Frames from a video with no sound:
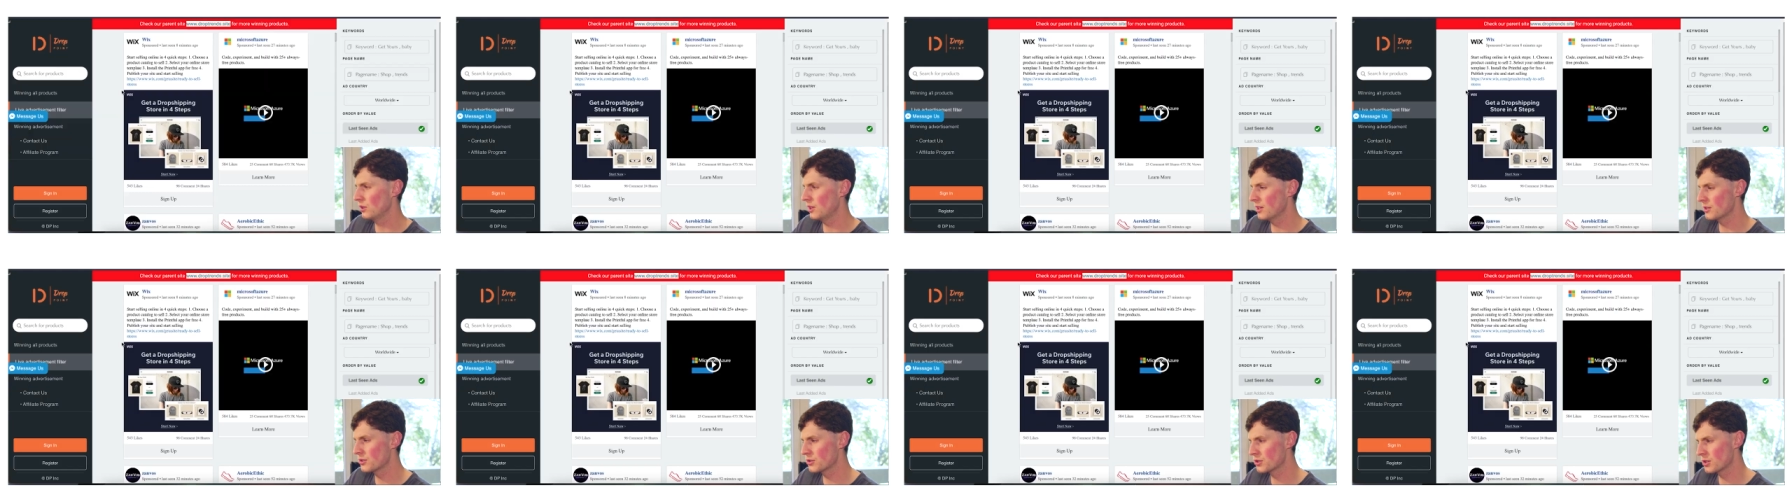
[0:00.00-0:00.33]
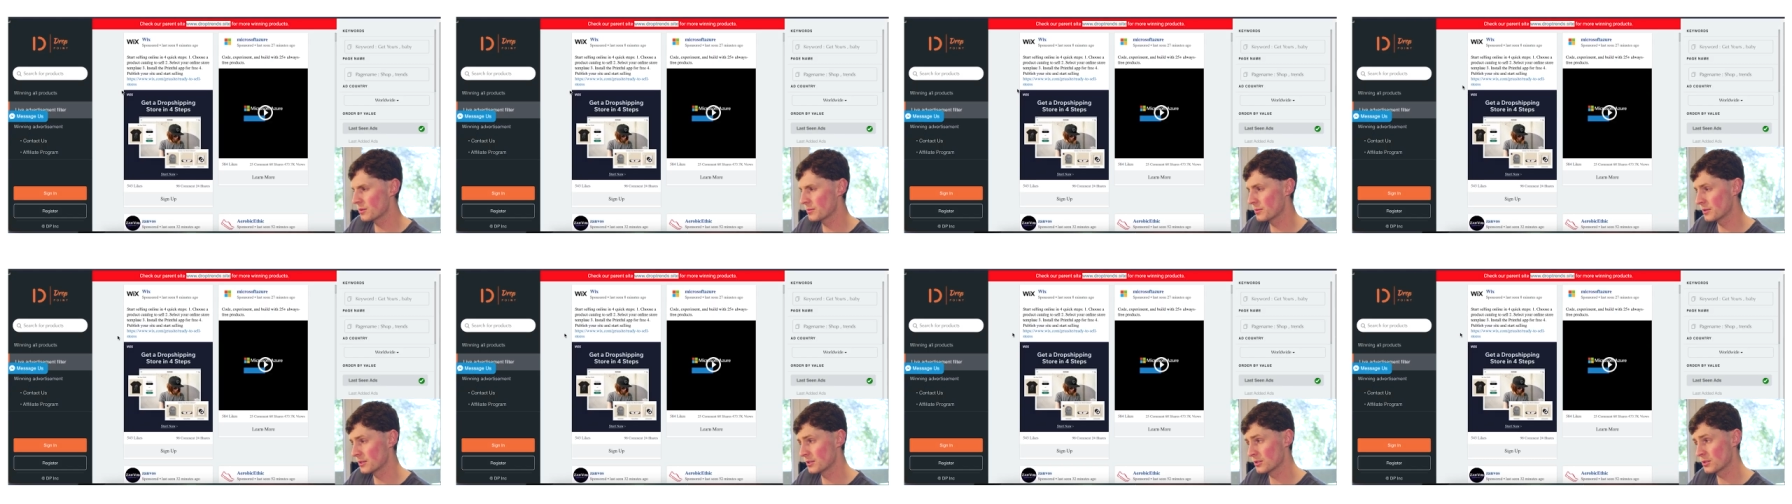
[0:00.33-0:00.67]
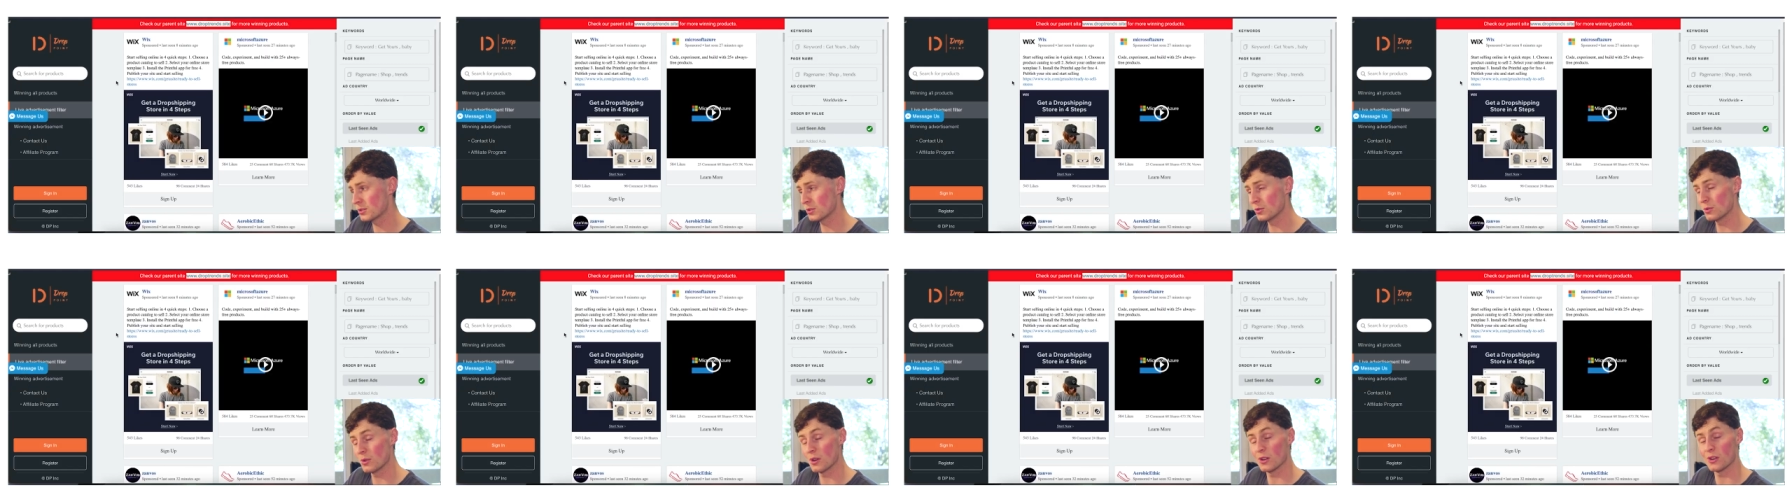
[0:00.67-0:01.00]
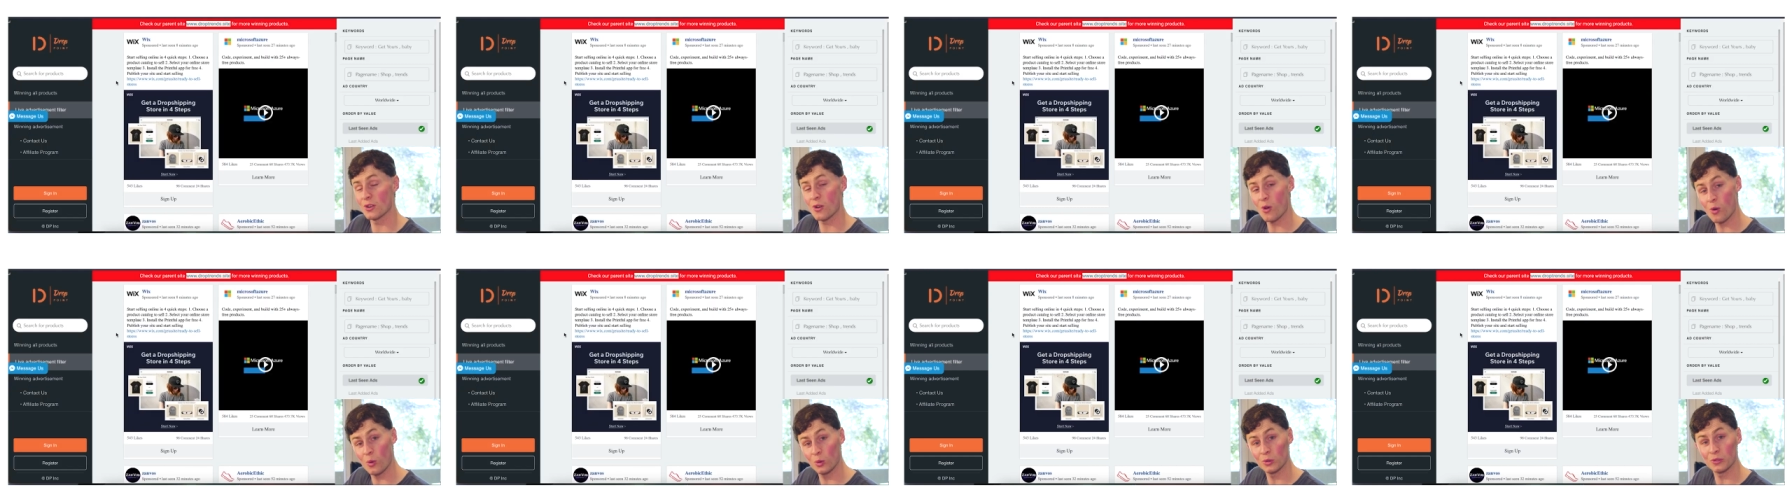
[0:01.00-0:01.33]
let's jump into
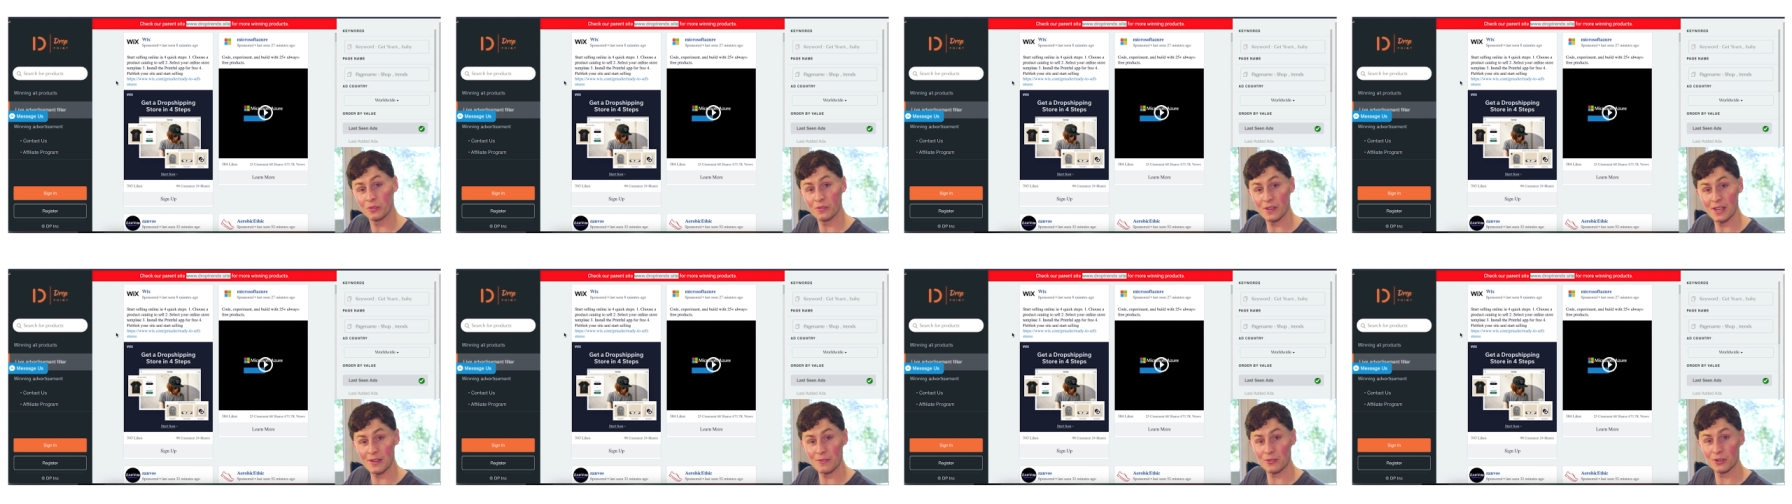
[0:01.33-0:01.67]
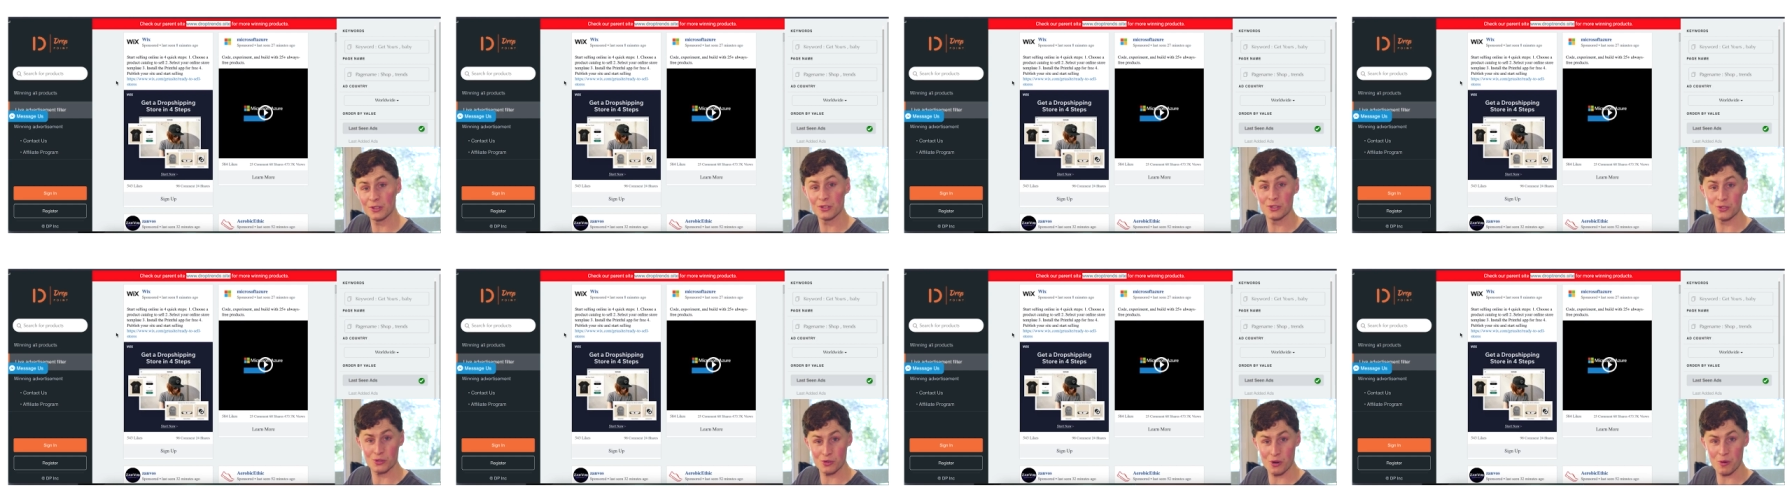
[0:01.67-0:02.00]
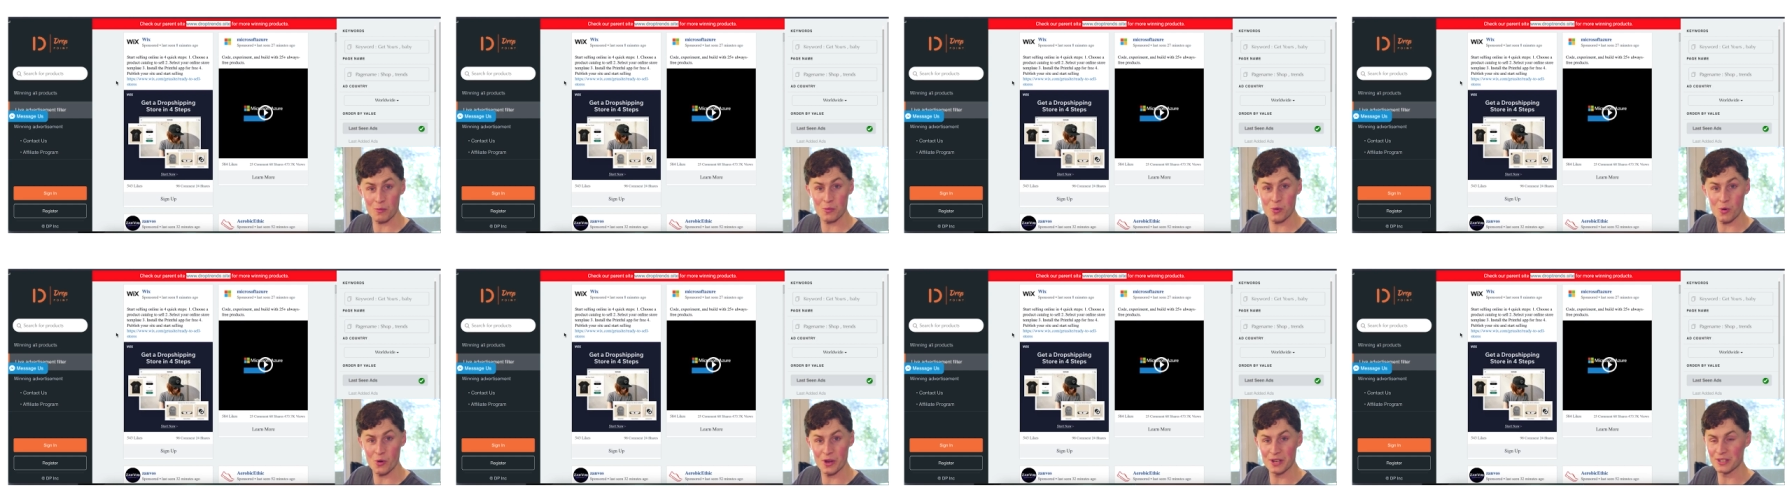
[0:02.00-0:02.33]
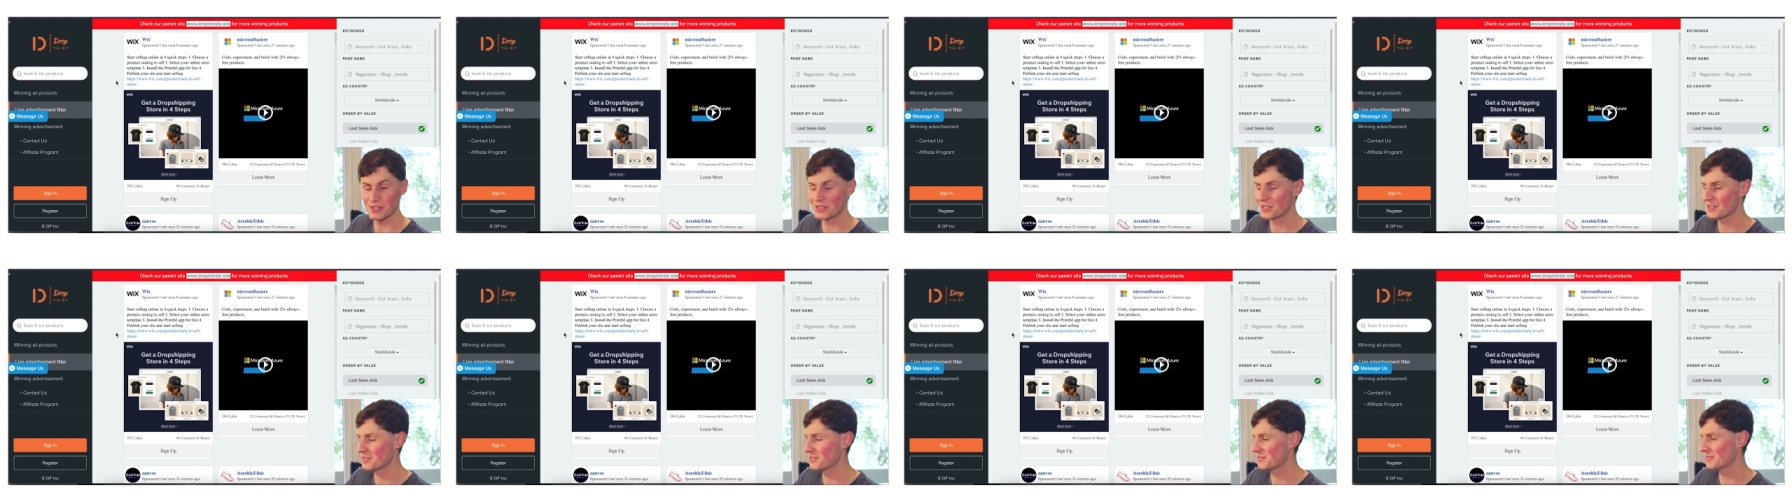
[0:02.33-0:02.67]
an old favorite
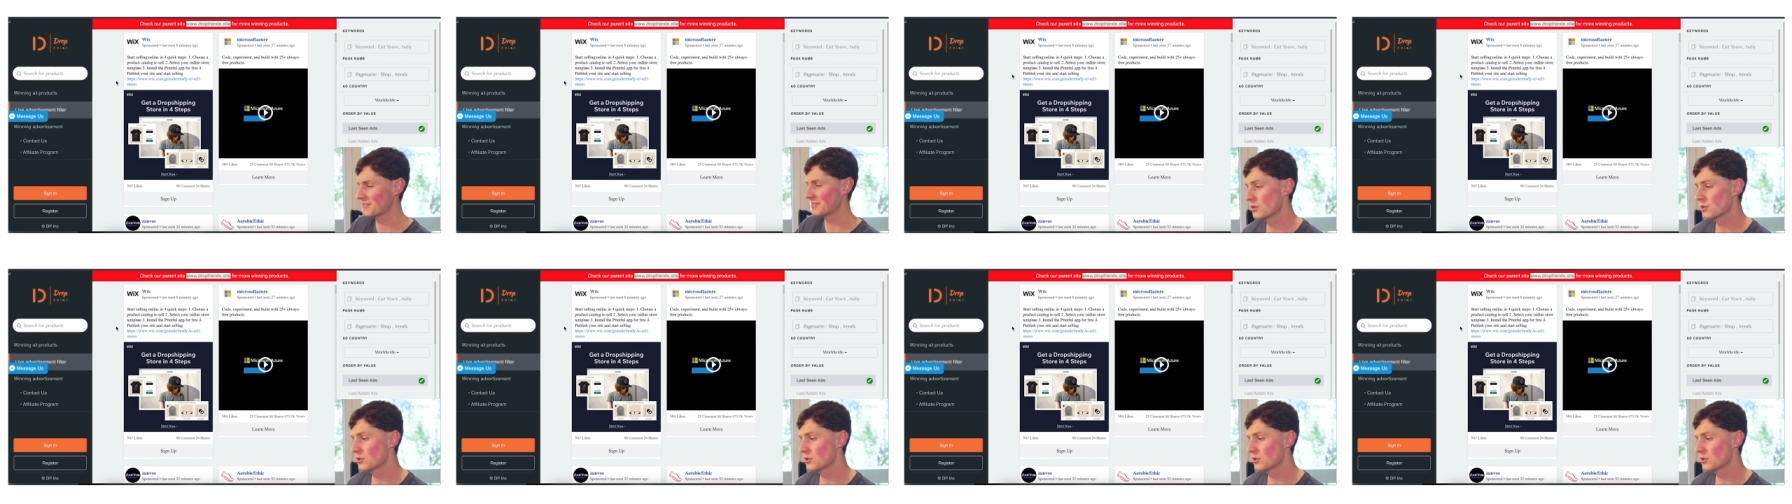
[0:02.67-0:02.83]
Droppoint.